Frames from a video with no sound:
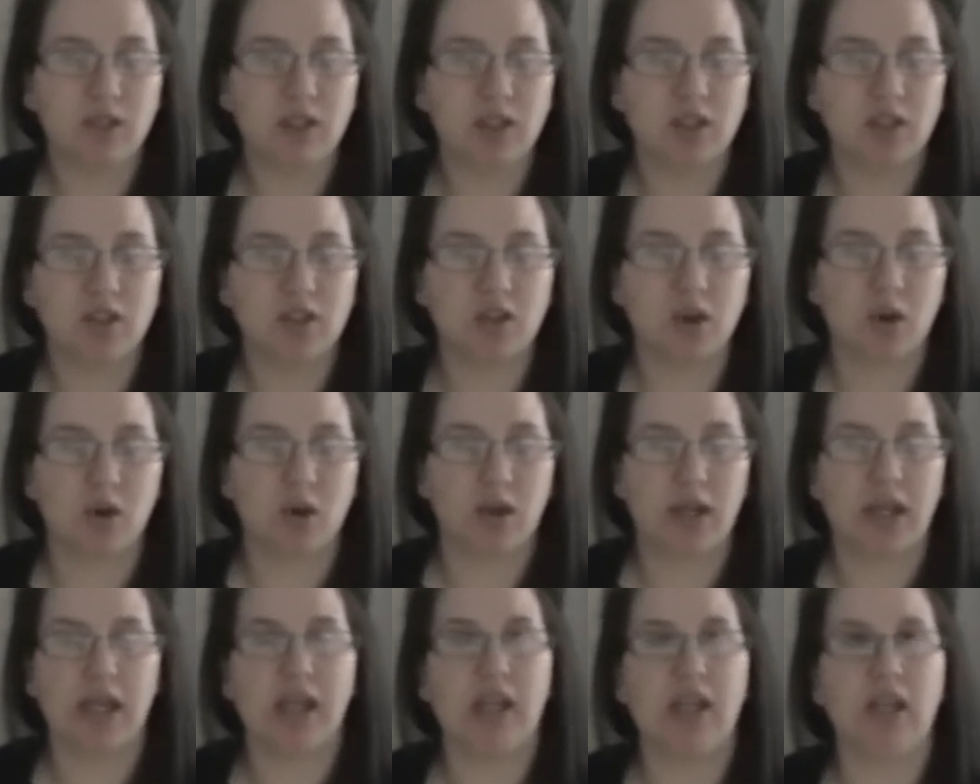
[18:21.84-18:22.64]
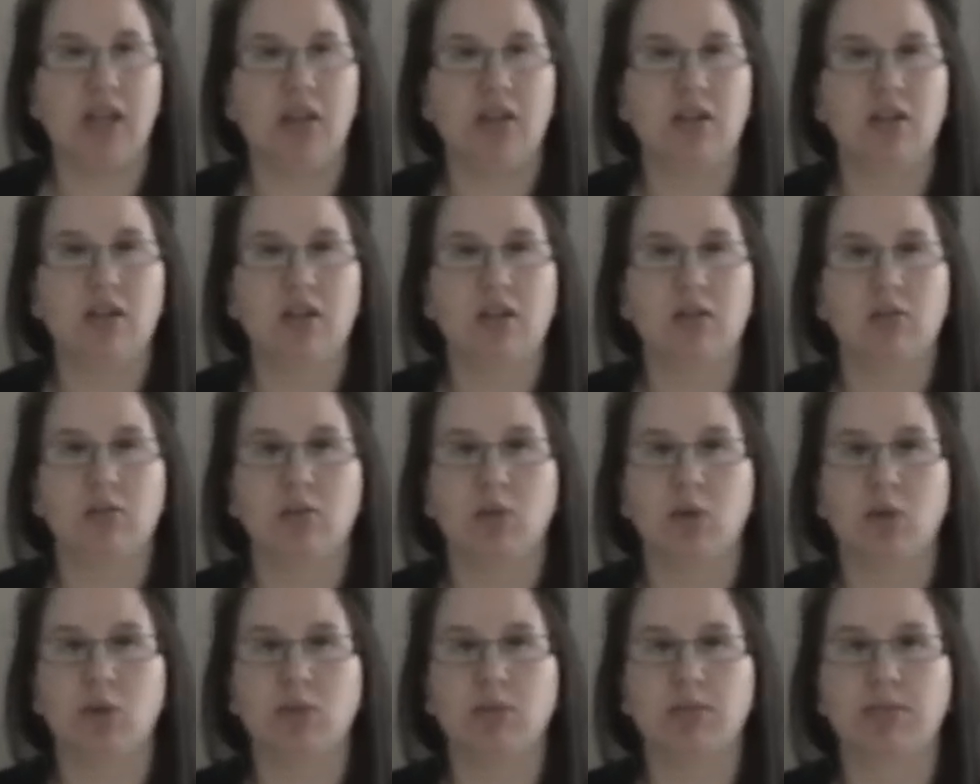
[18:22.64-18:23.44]
So he
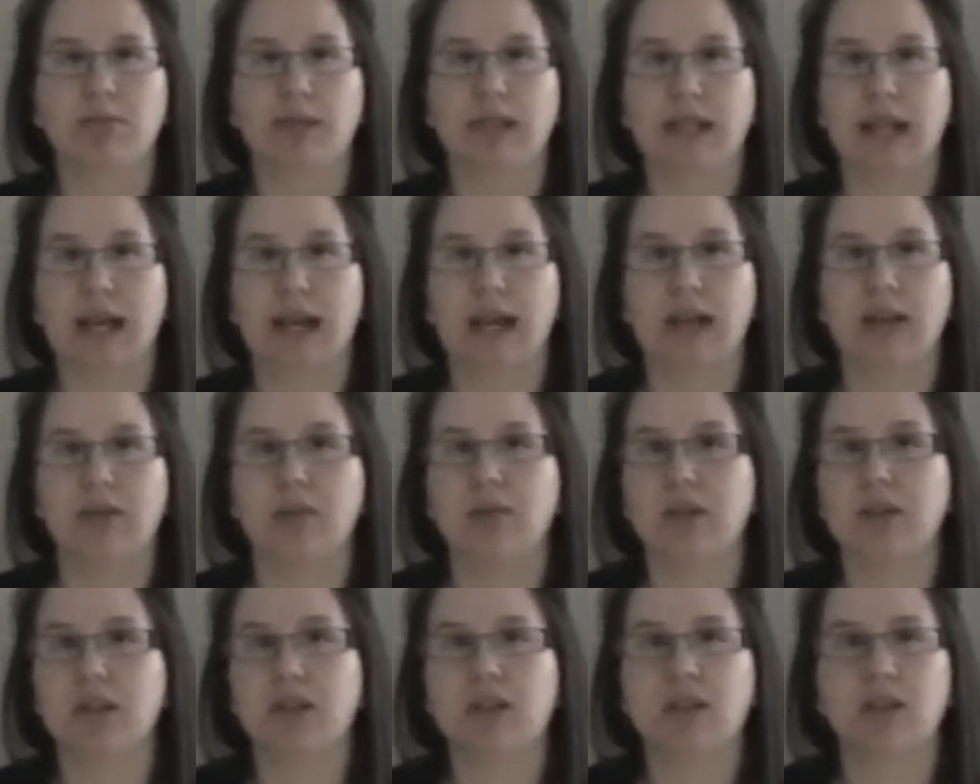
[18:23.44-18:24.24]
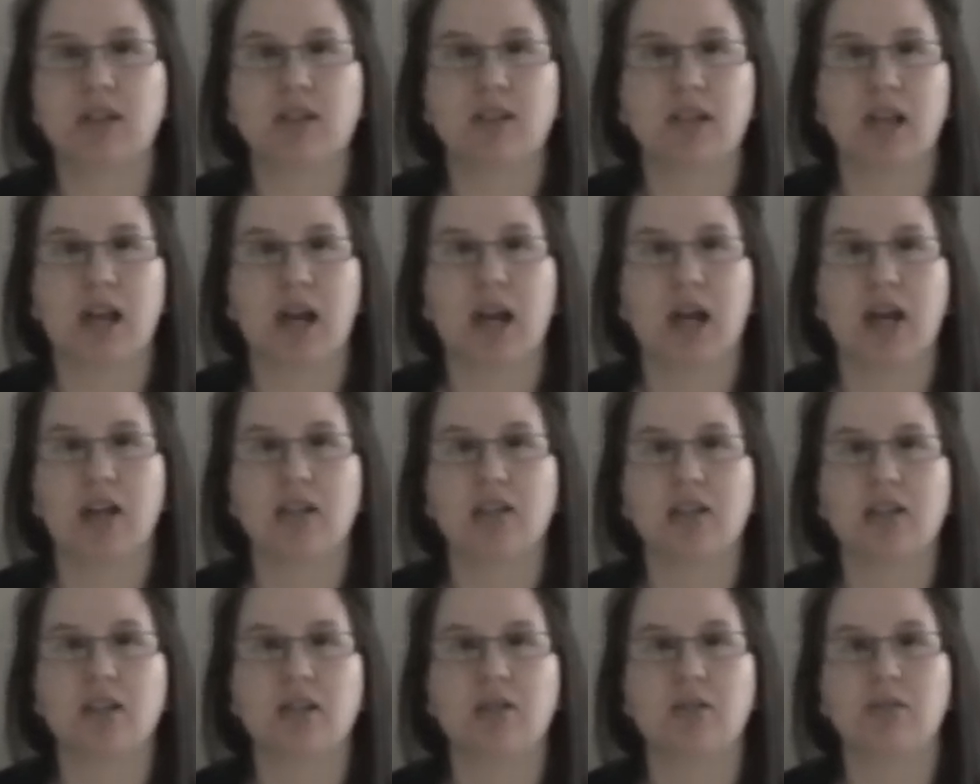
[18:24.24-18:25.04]
will play with his
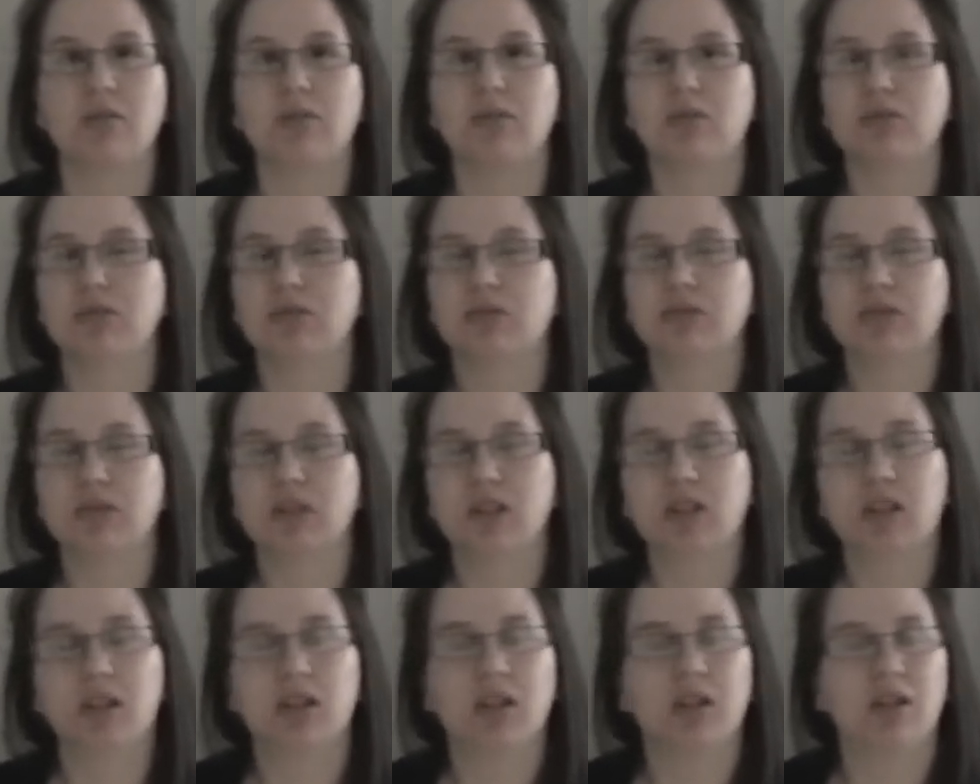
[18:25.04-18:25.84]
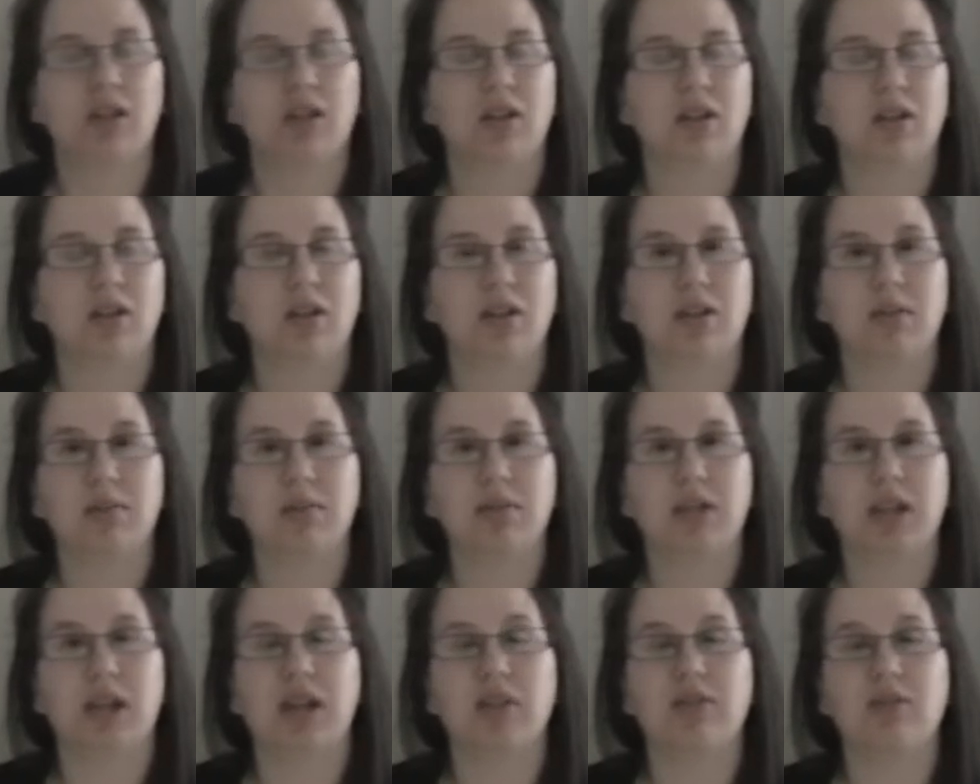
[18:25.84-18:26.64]
cars. He'll
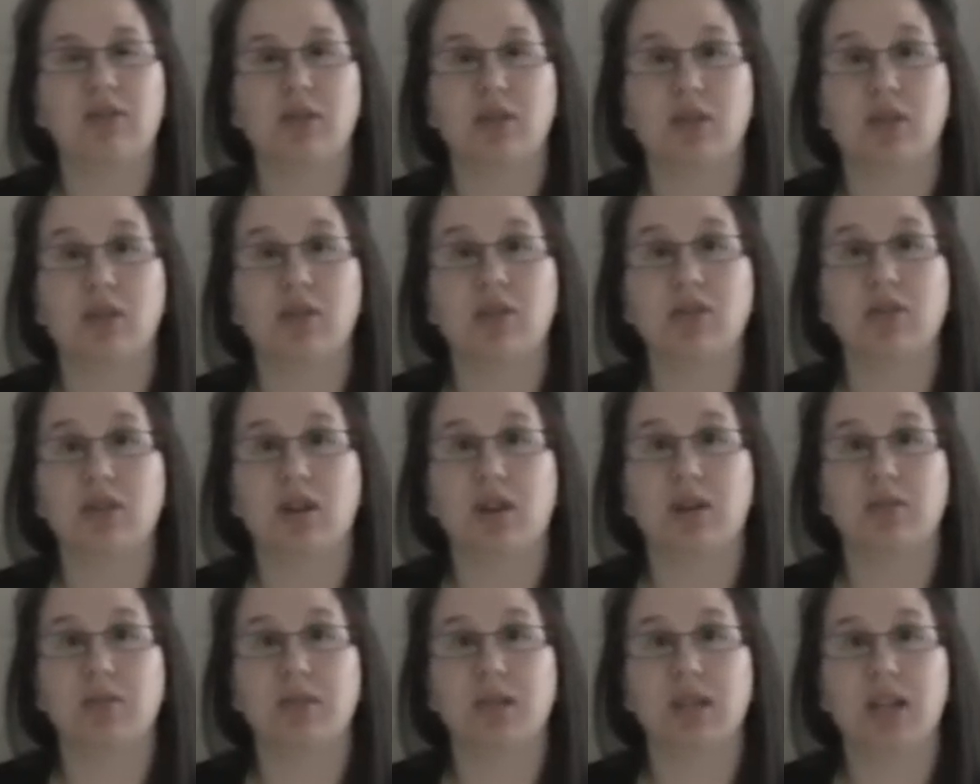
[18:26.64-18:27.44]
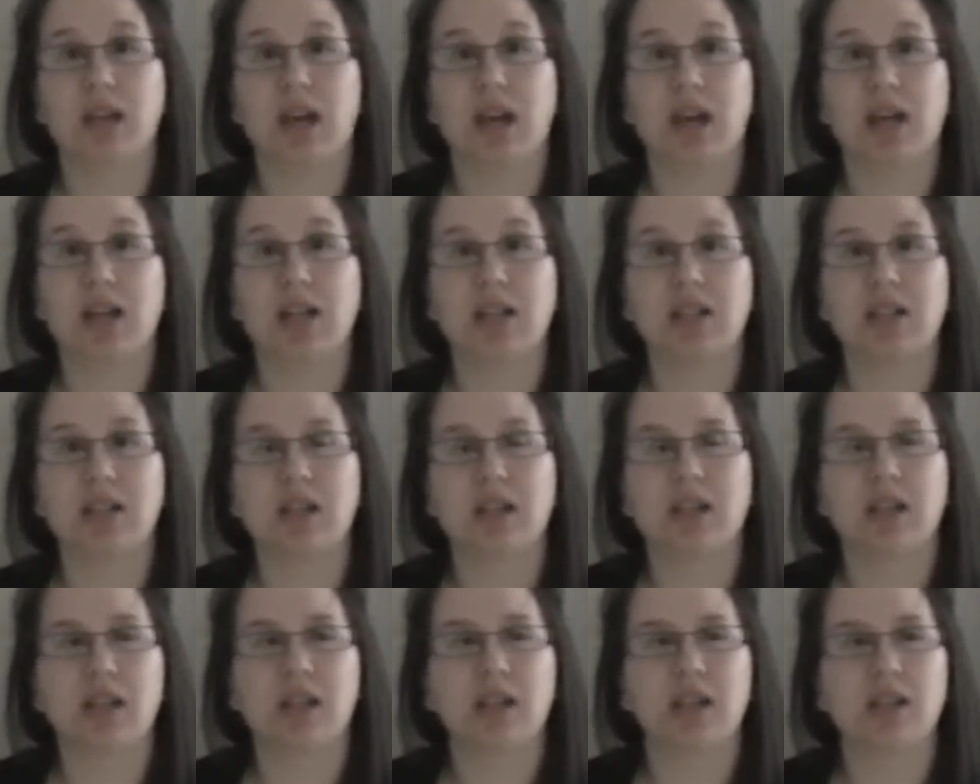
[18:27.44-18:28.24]
play for a long time with cars
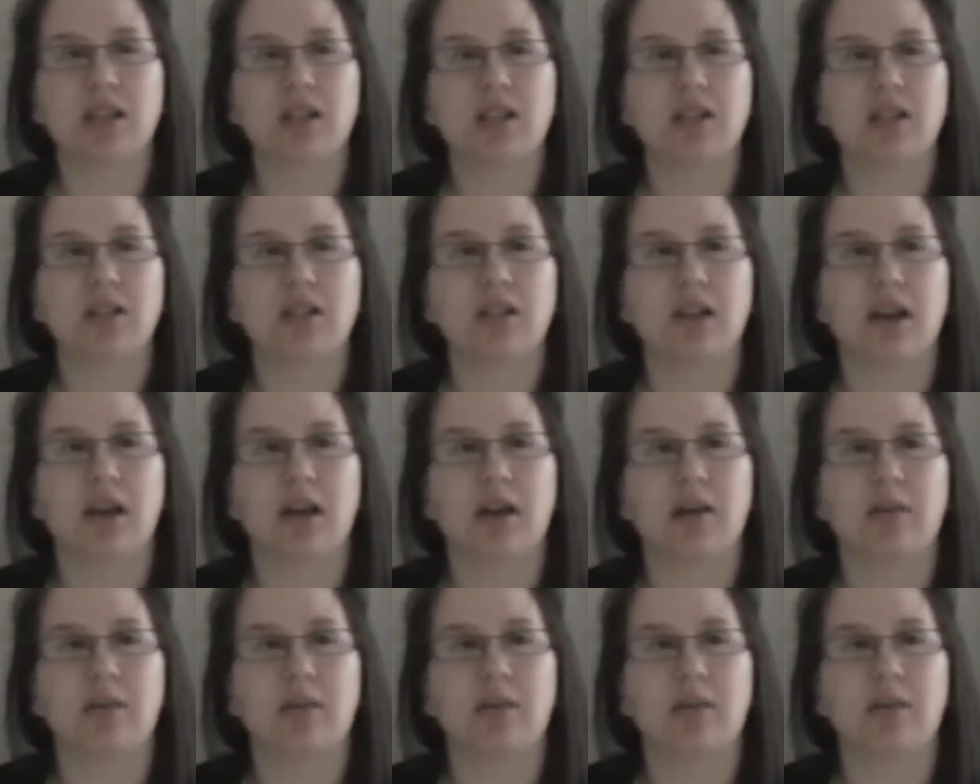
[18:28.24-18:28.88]
and things.